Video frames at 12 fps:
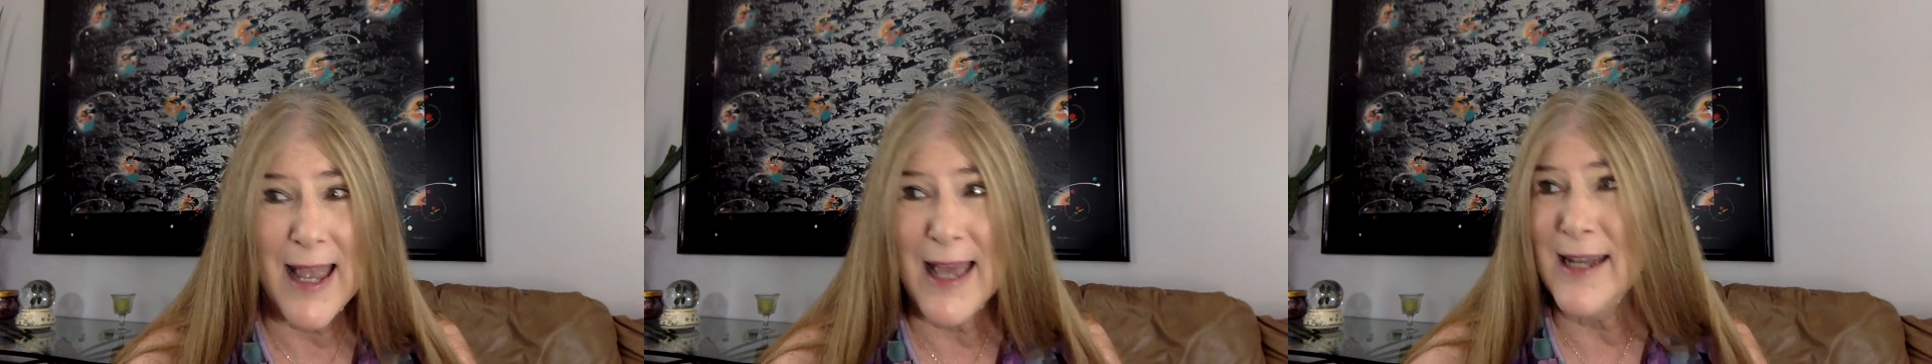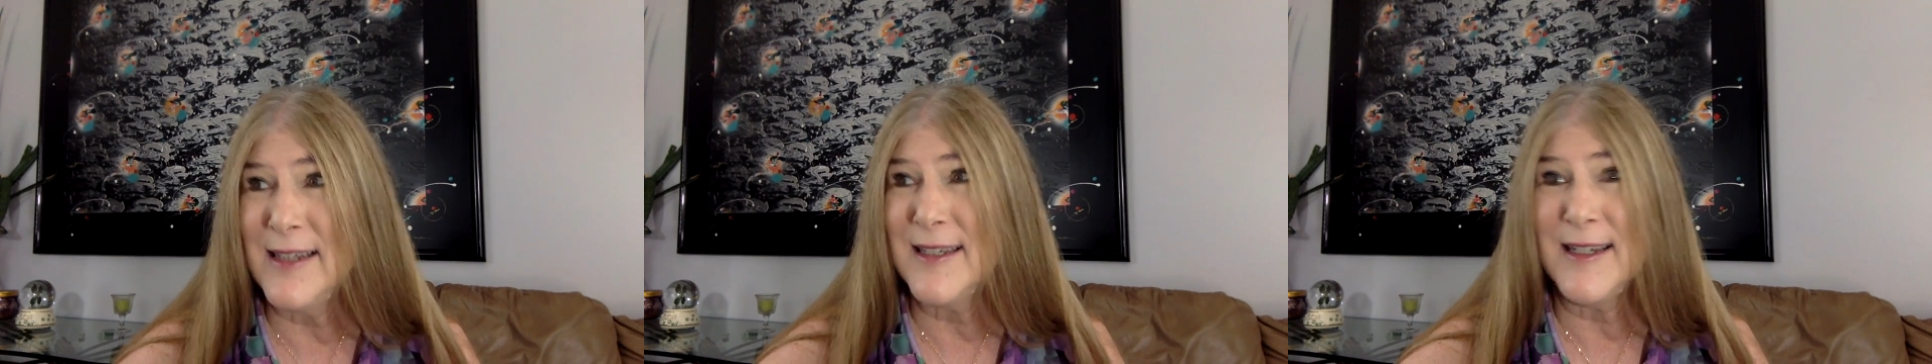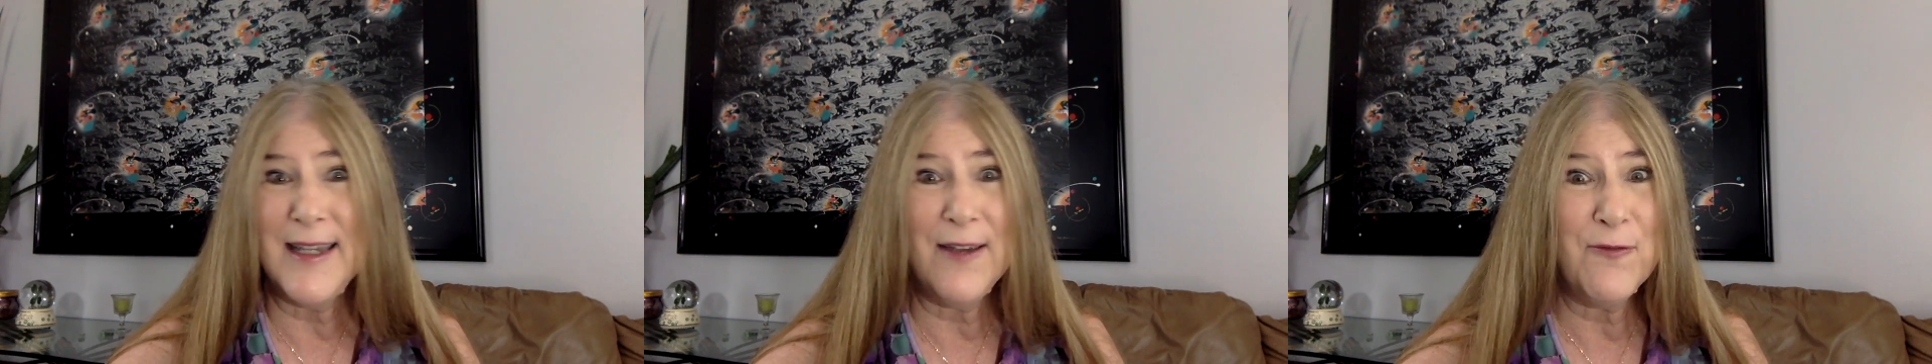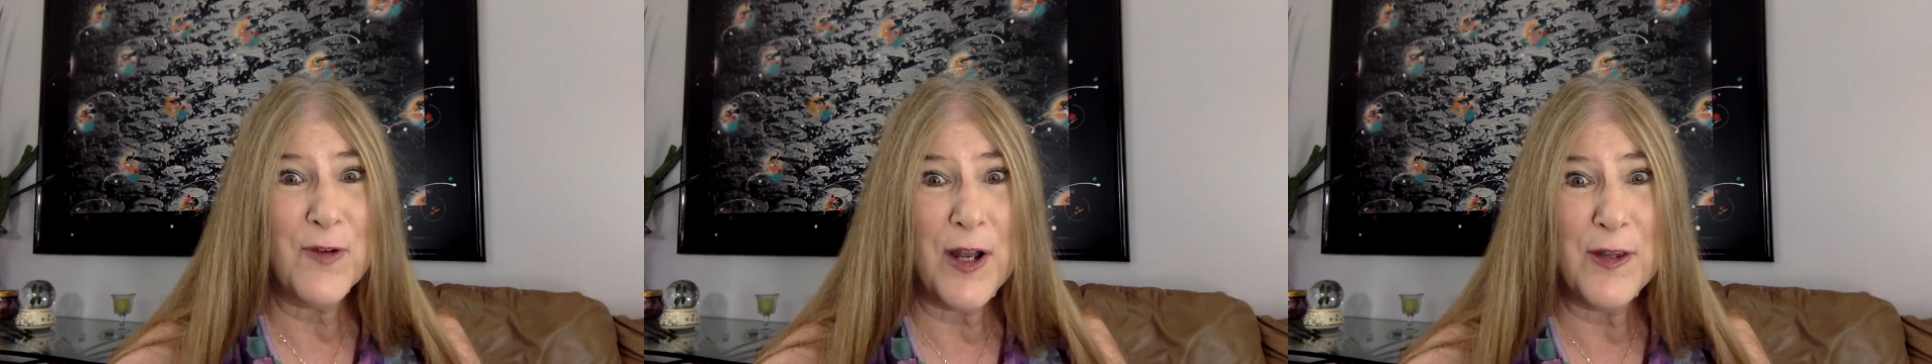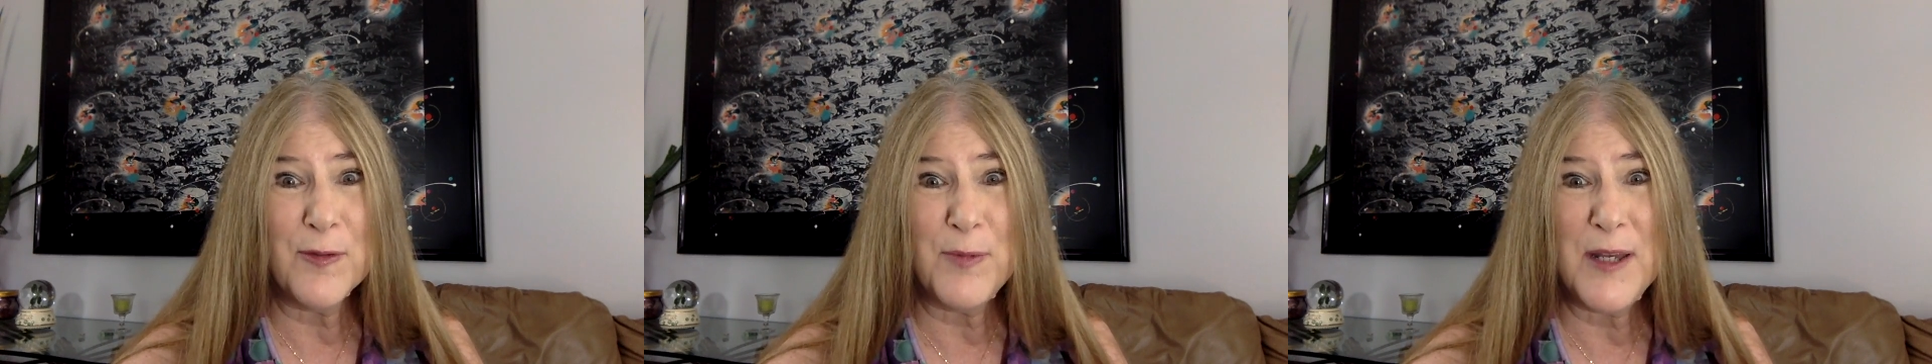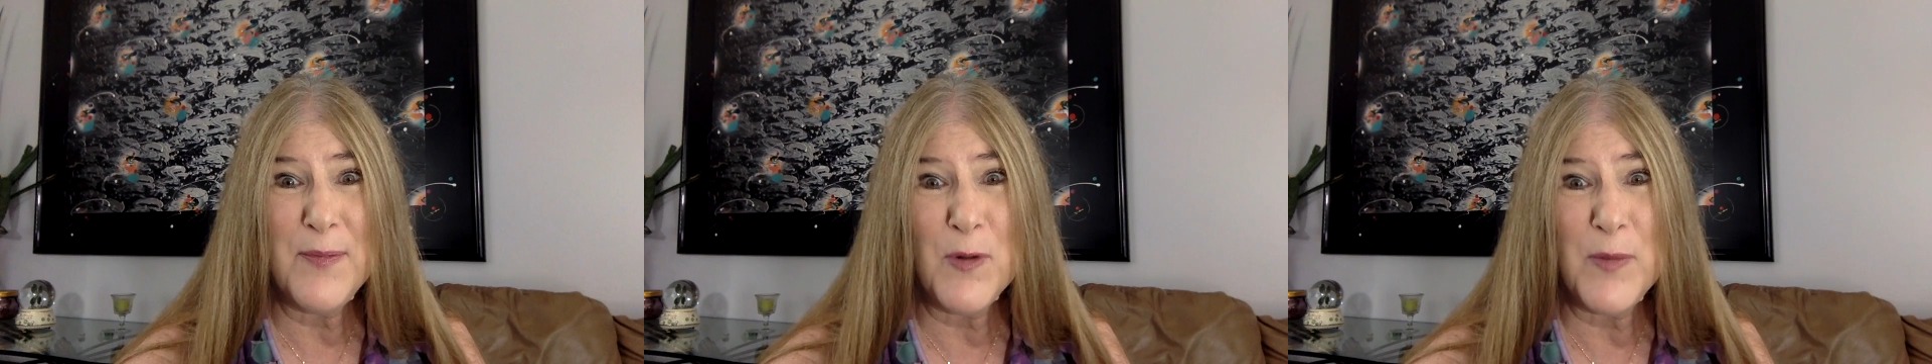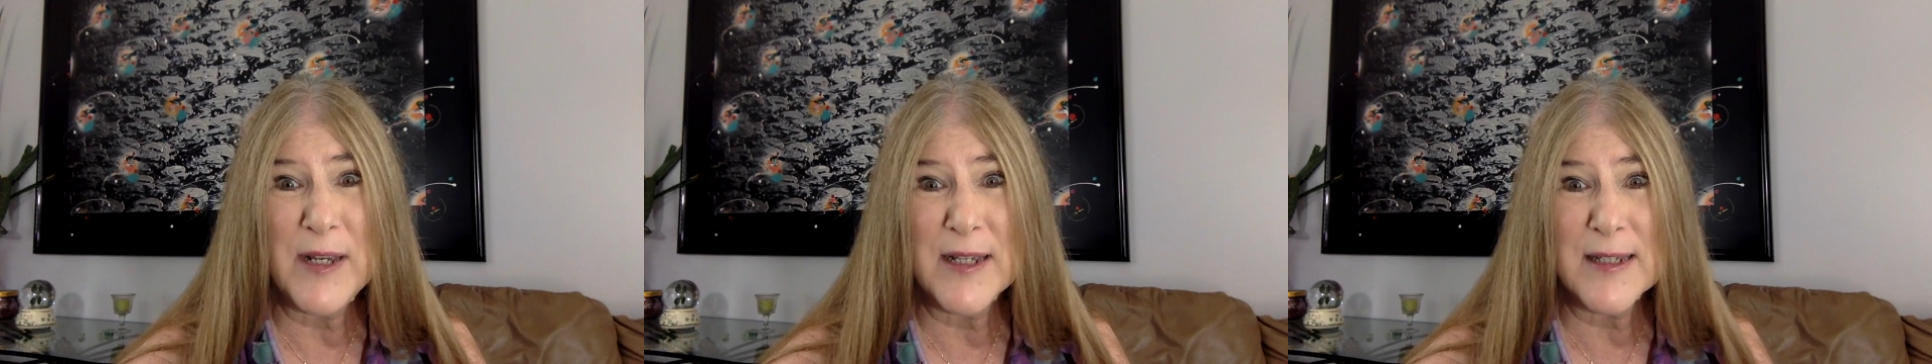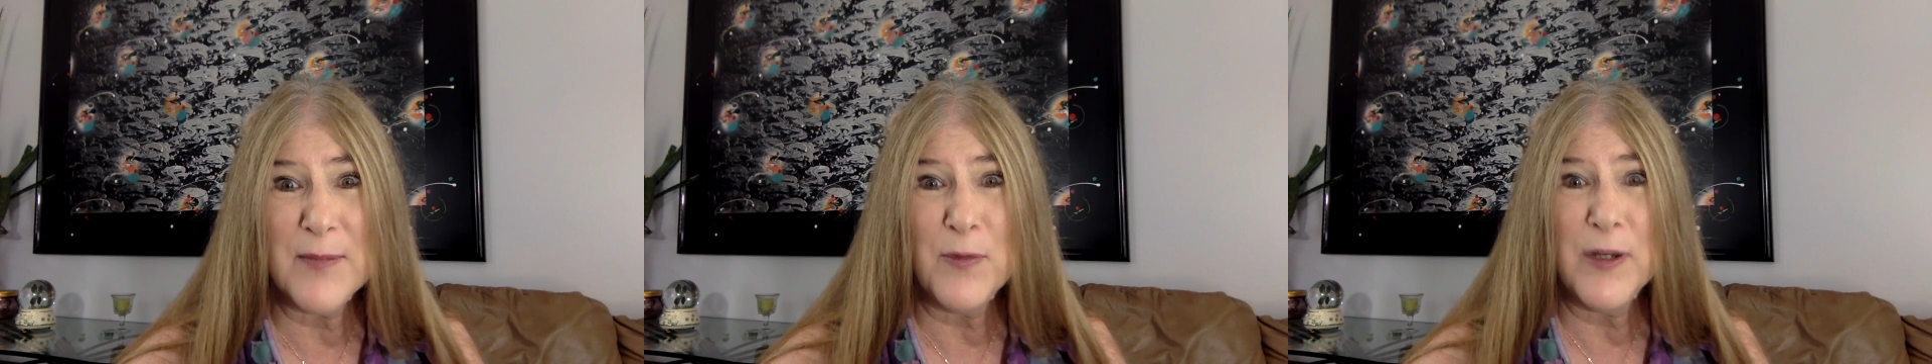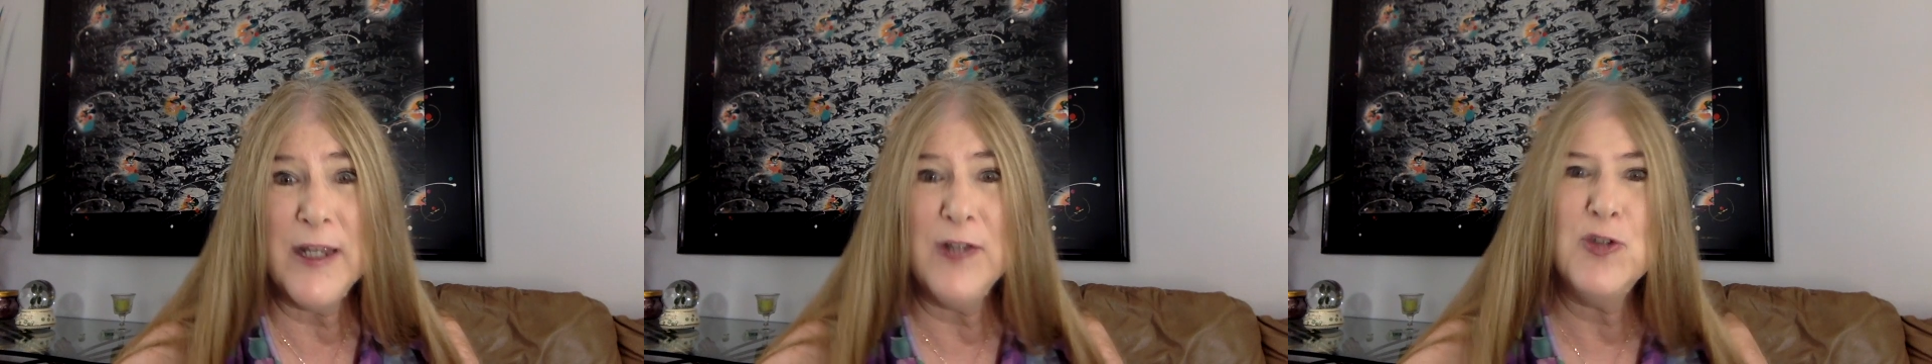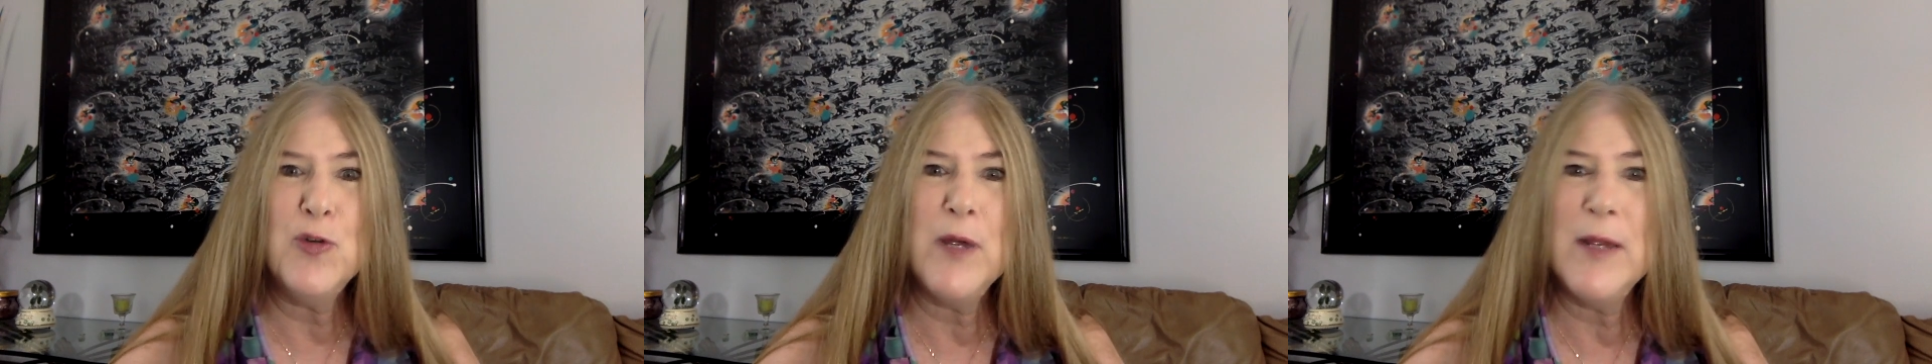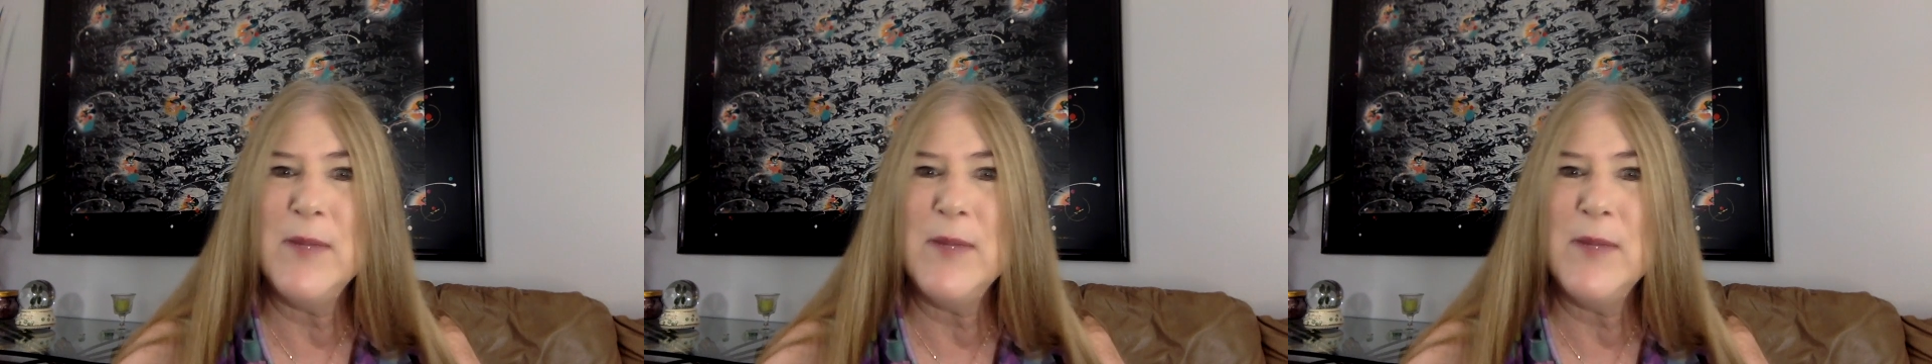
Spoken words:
And it's a gift for other people because I'm bringing joy.